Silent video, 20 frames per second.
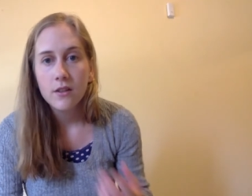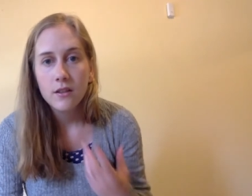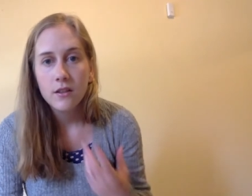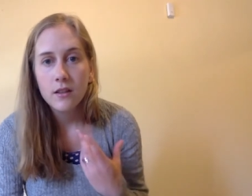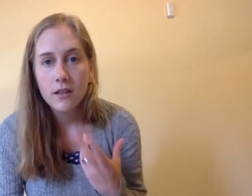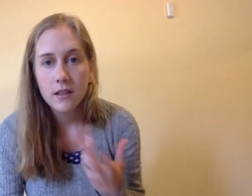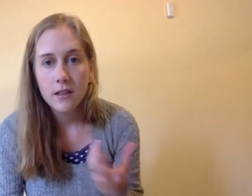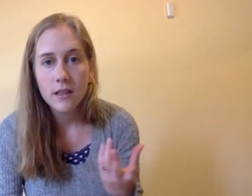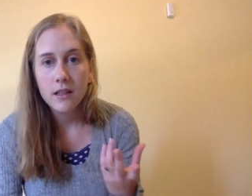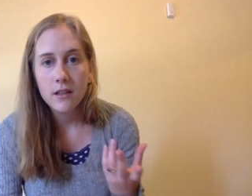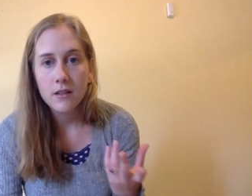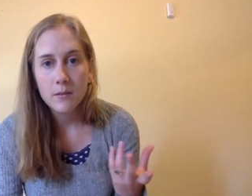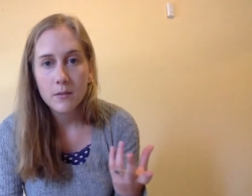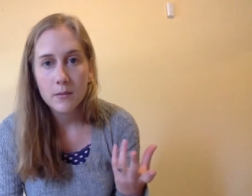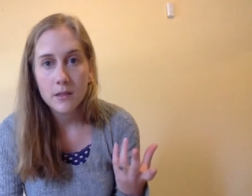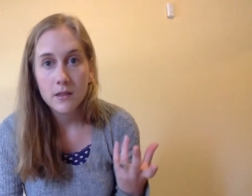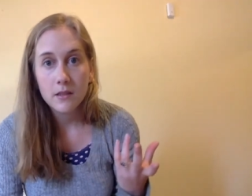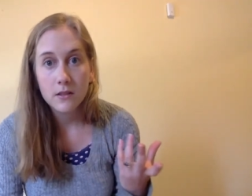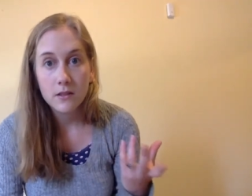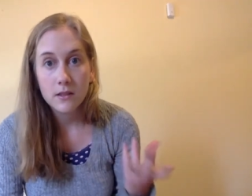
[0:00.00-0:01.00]
You can hear
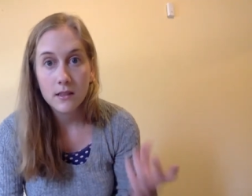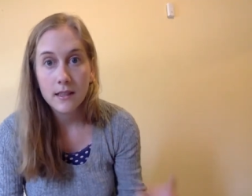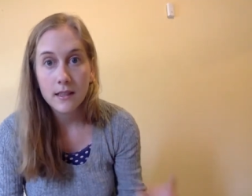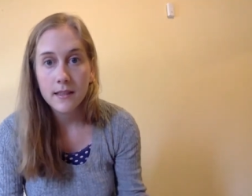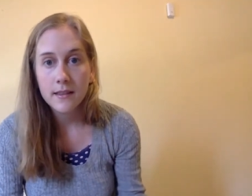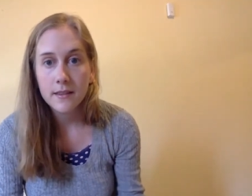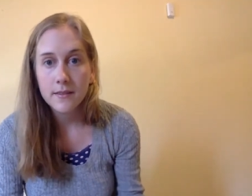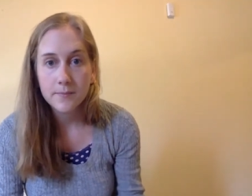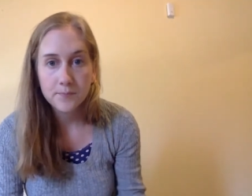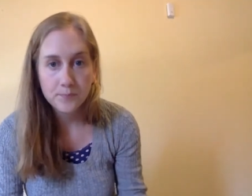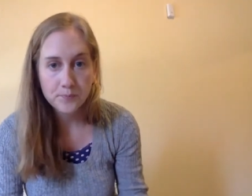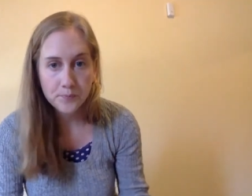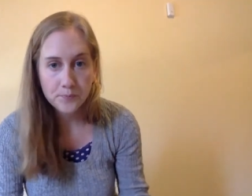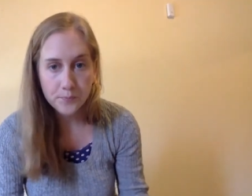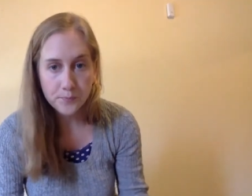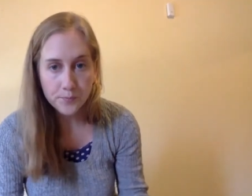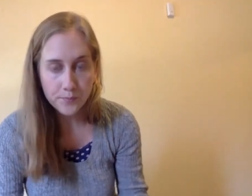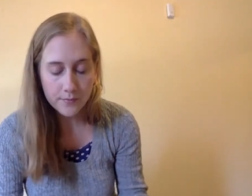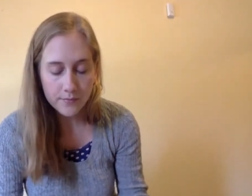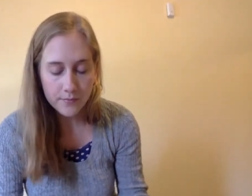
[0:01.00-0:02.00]
I'm still sick.
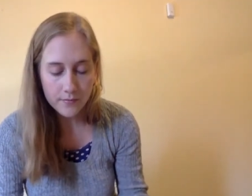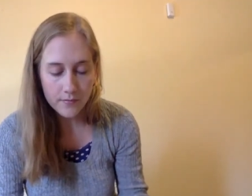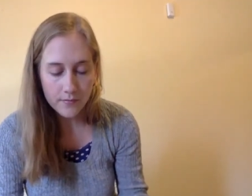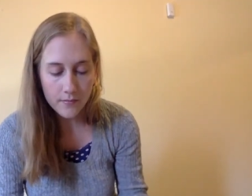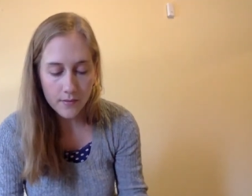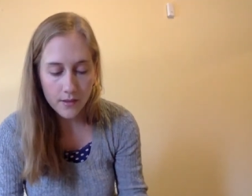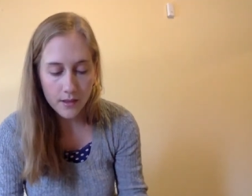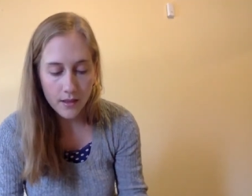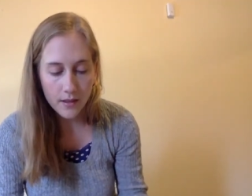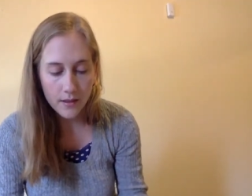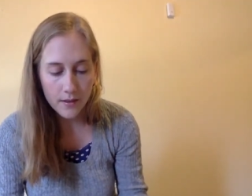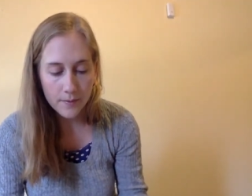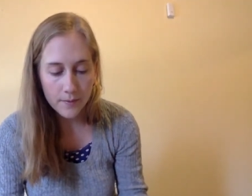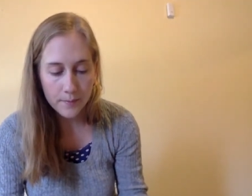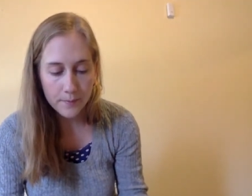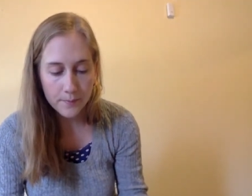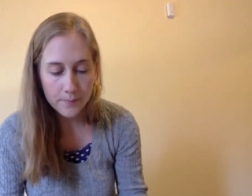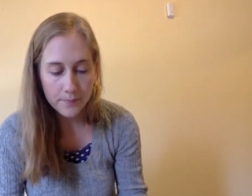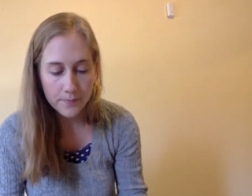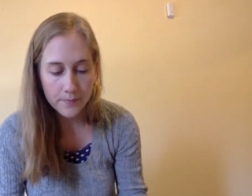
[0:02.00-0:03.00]

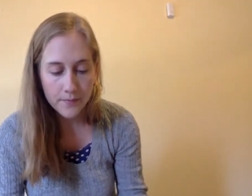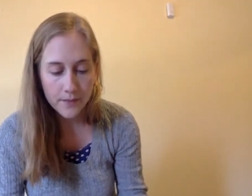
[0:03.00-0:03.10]
Um,